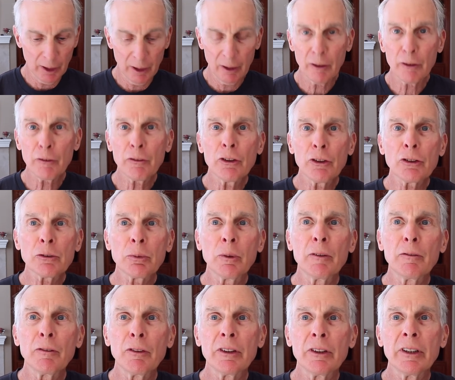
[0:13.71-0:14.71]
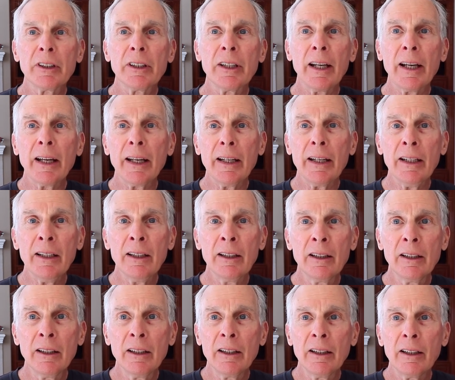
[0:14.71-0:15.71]
the first one for today
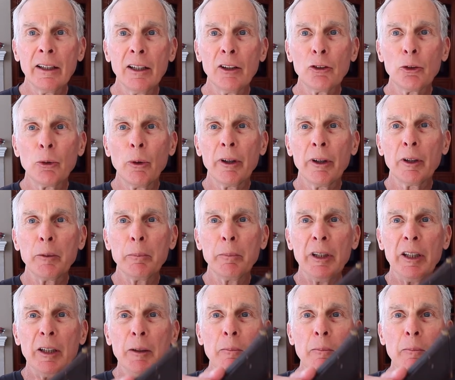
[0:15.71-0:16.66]
is going to be